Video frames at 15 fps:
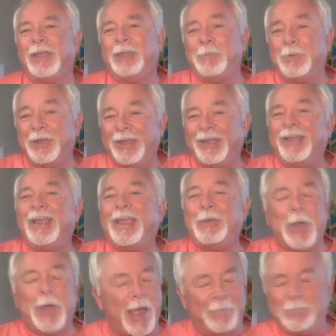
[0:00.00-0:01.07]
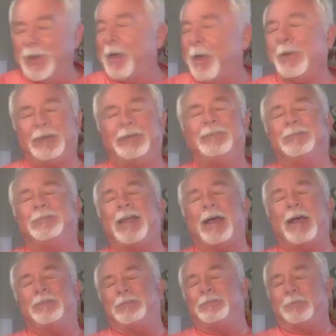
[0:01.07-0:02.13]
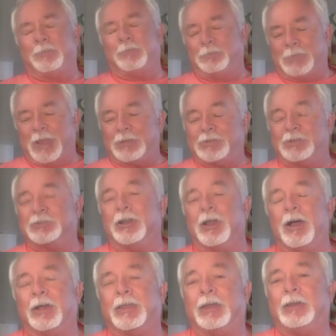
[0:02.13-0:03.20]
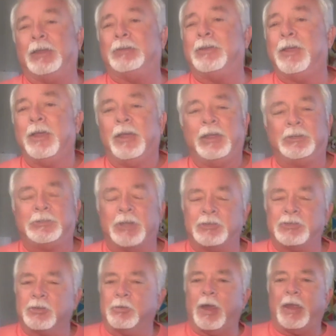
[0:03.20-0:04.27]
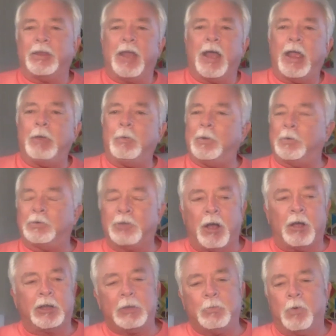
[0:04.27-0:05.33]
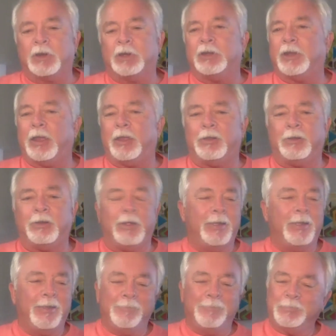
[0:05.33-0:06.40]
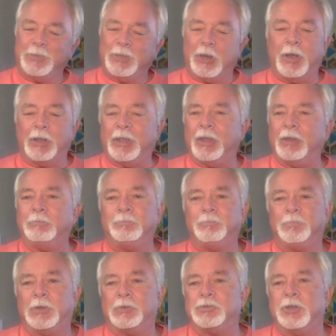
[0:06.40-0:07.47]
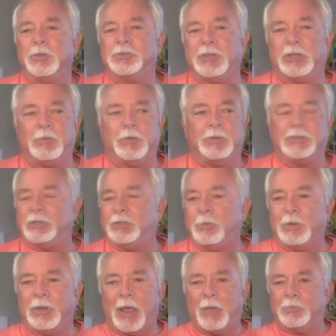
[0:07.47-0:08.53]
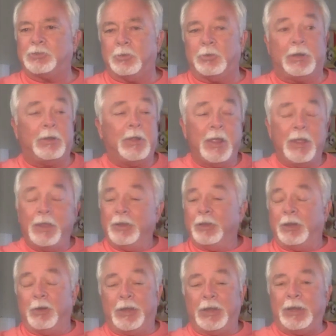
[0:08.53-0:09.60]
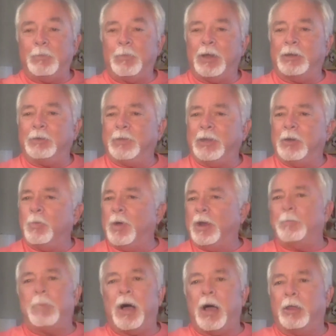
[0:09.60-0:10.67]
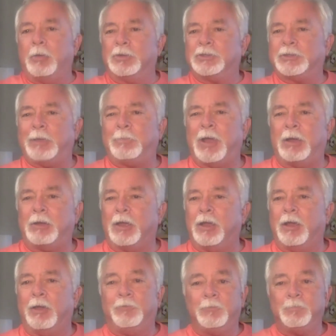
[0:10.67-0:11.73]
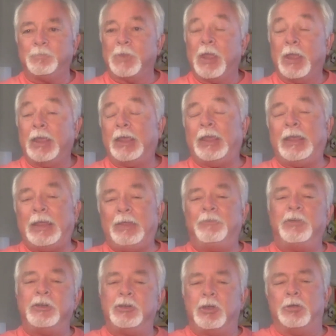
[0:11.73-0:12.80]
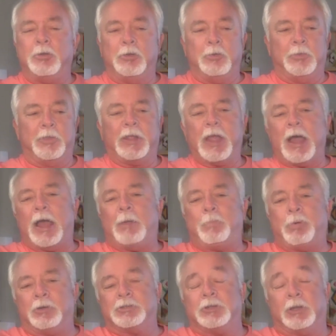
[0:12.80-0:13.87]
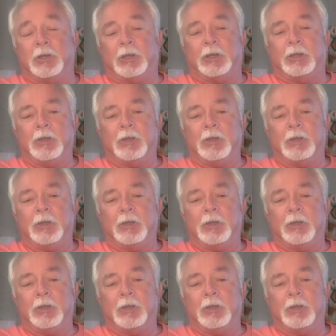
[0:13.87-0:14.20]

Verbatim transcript: he, he I, I mean that that's his luck, and he he's such a great guy. We were talking, working together. You know, again, there's no secrets. He knew what I was doing. You know, he didn't want to, he didn't want to bother with sam.gov. He even knew the guy personally.